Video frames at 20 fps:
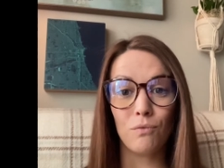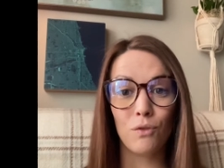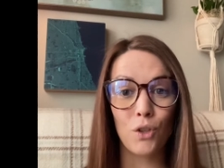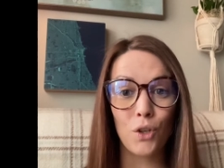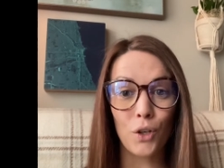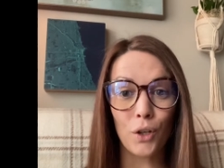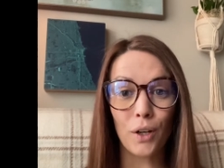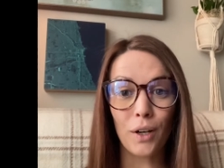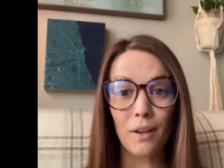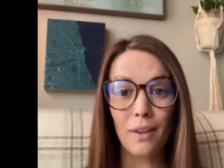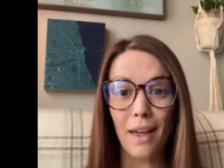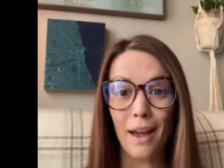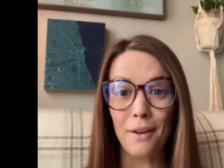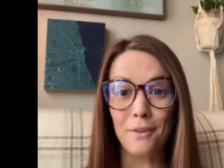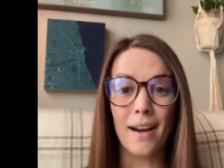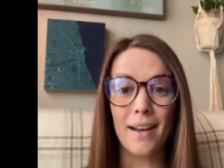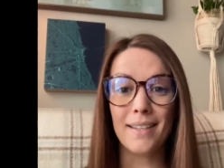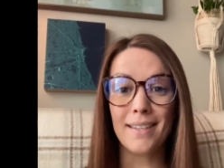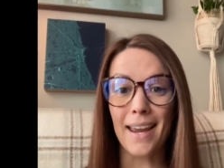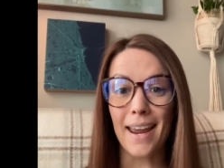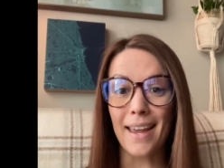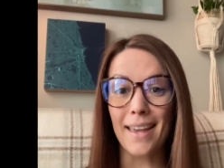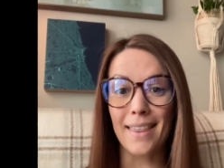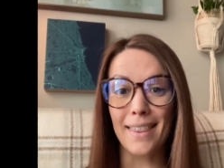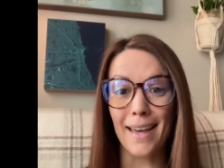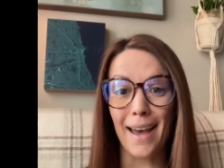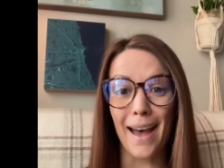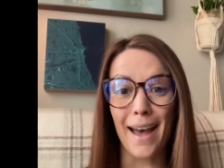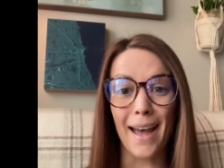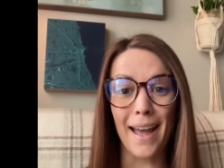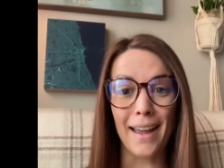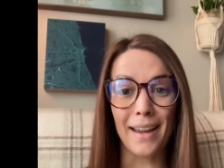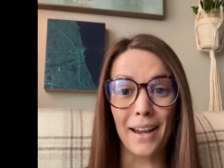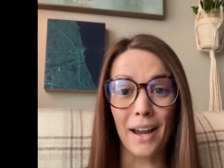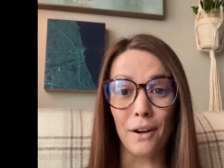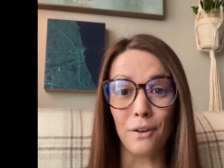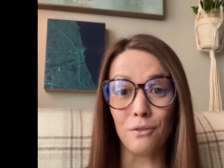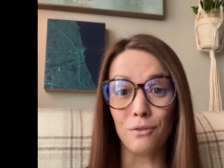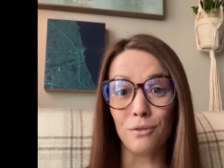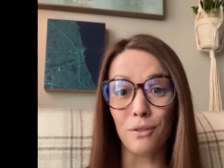you're allowed to take that and
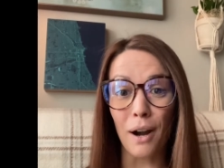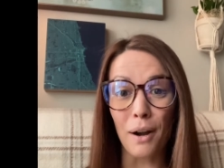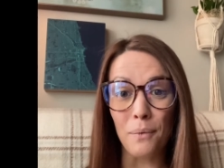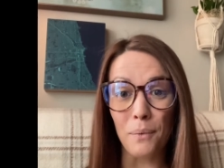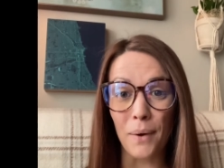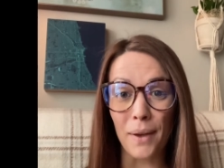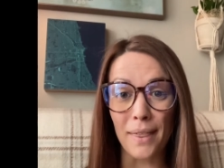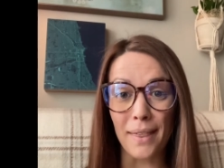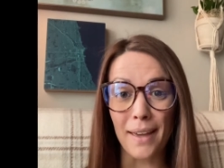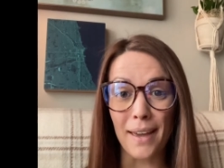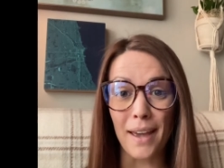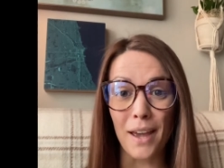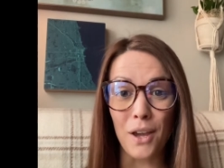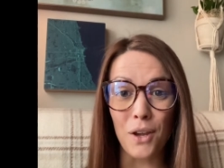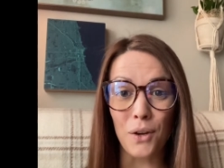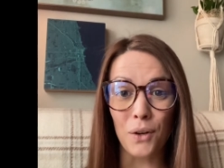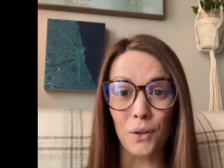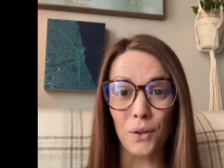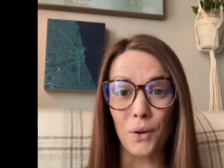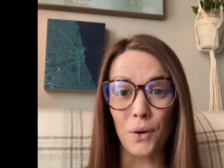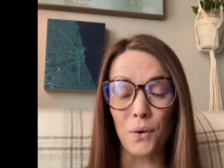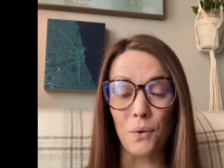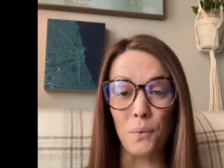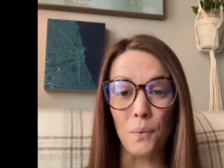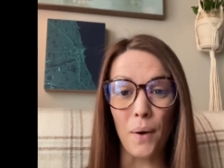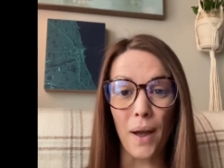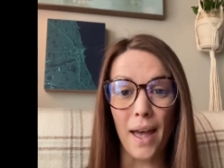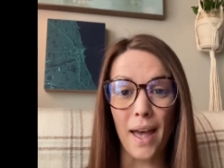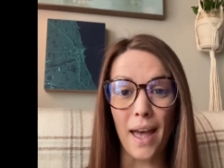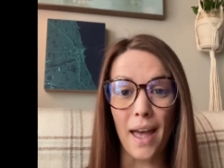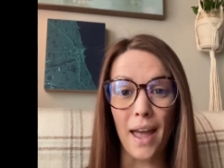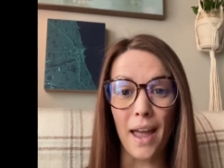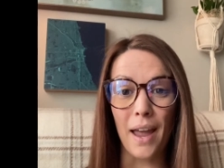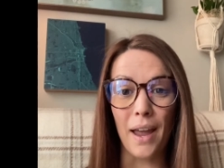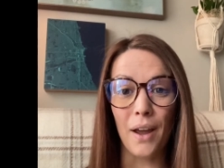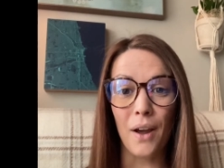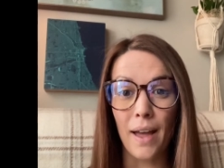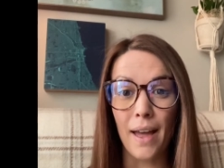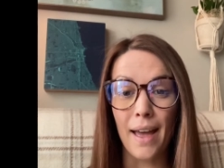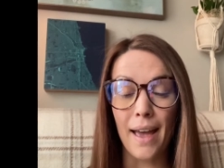kind of run with it in your own
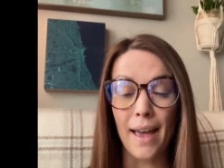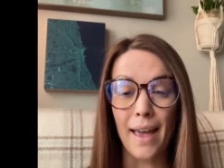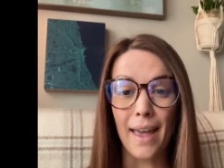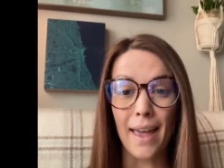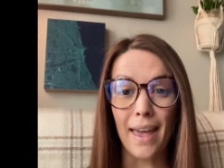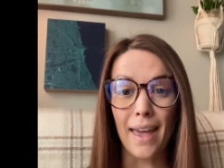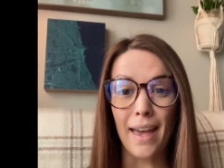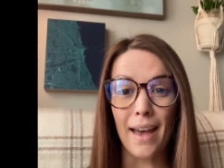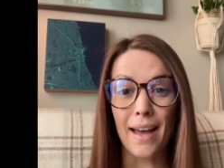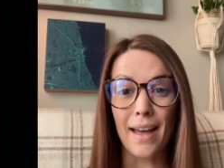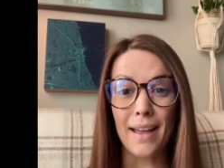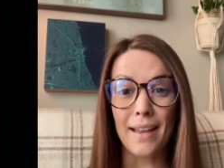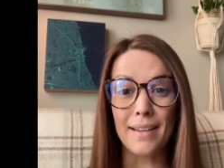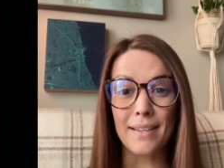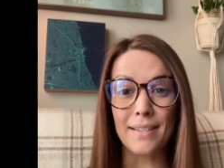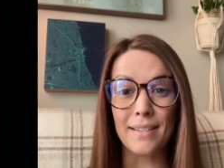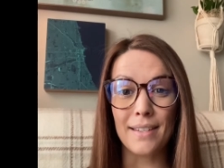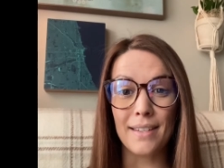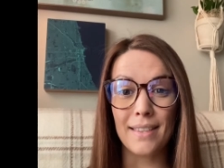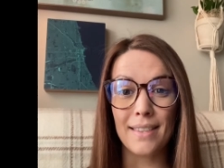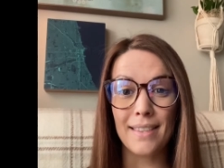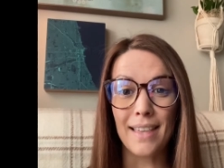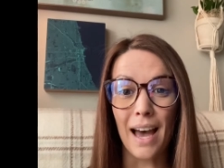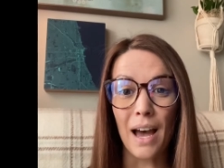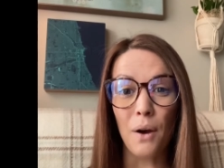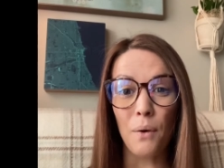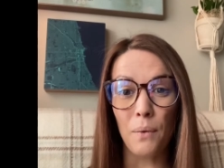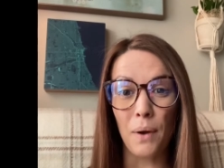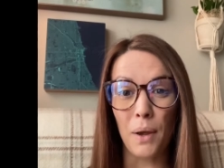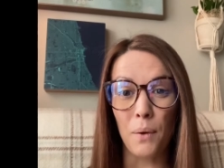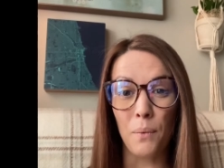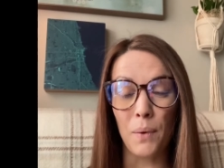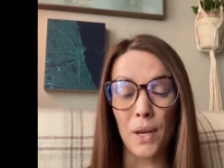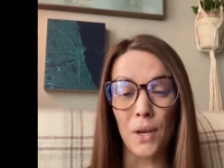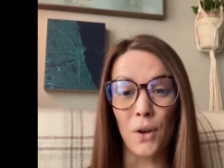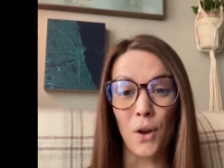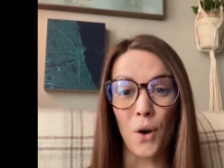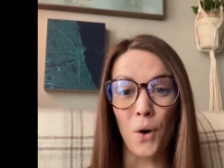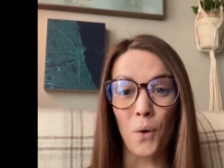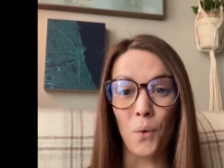way, and that way we
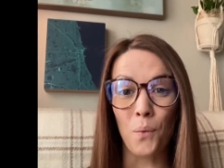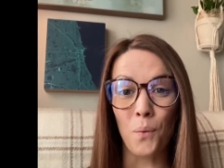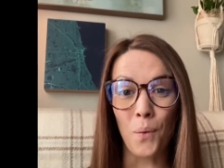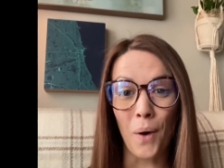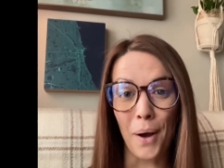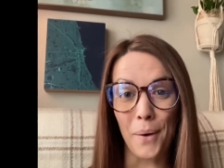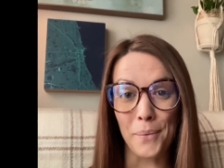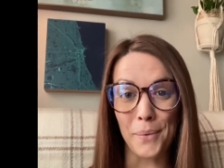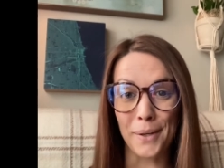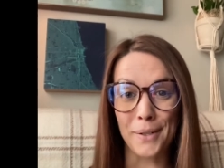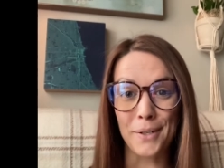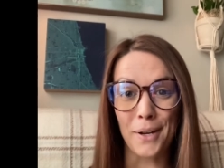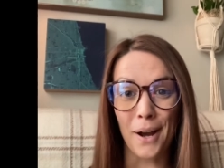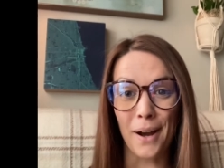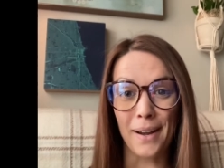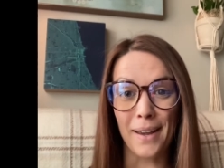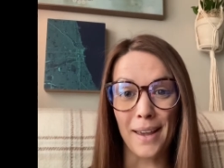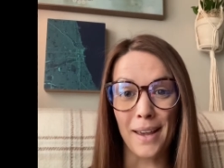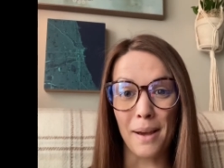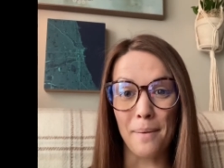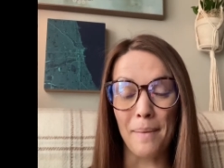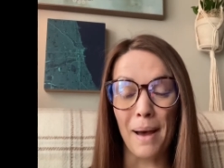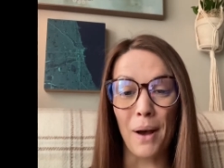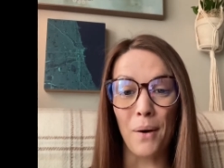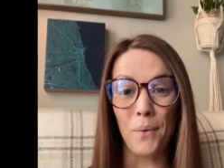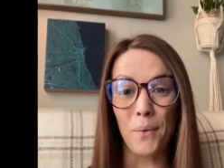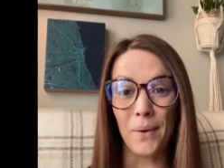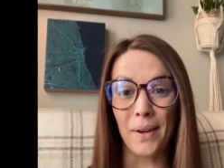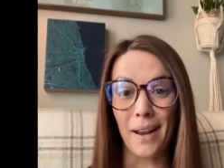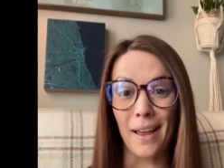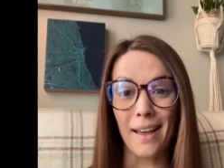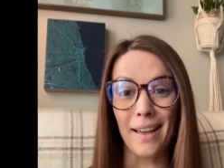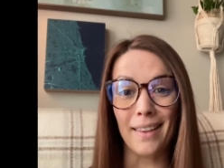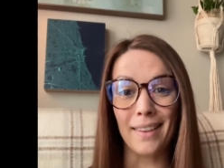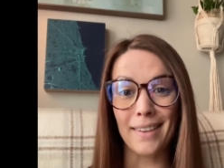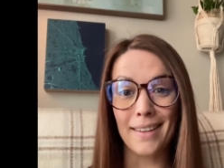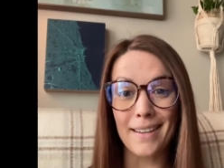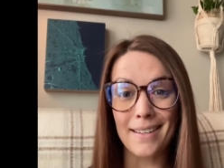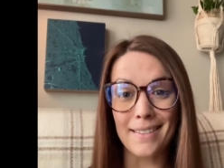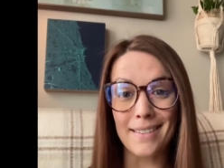know what we're talking about when at
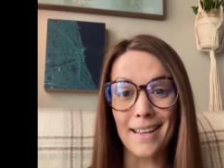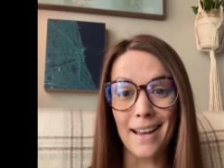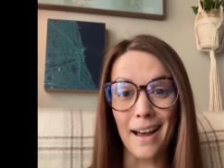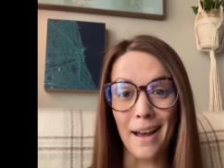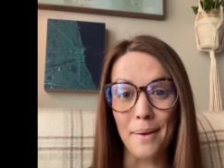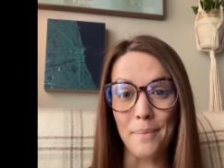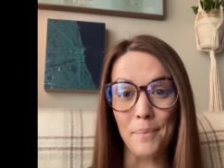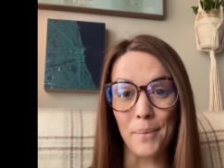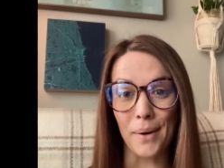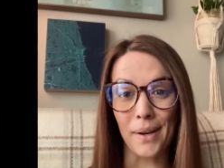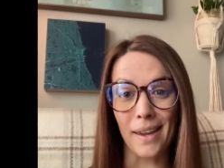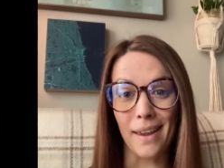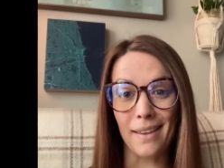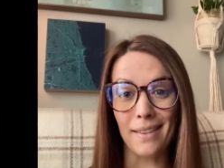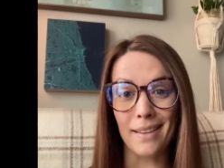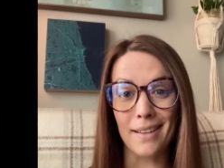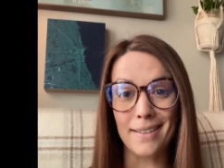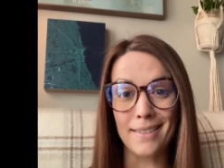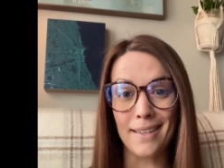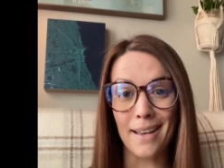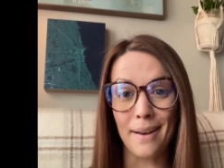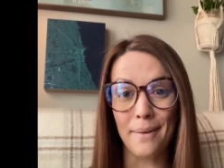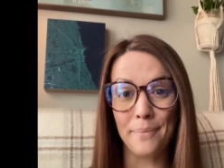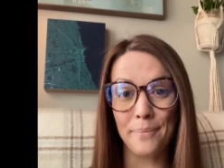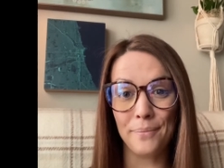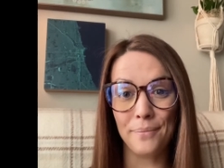least I'm bringing this up.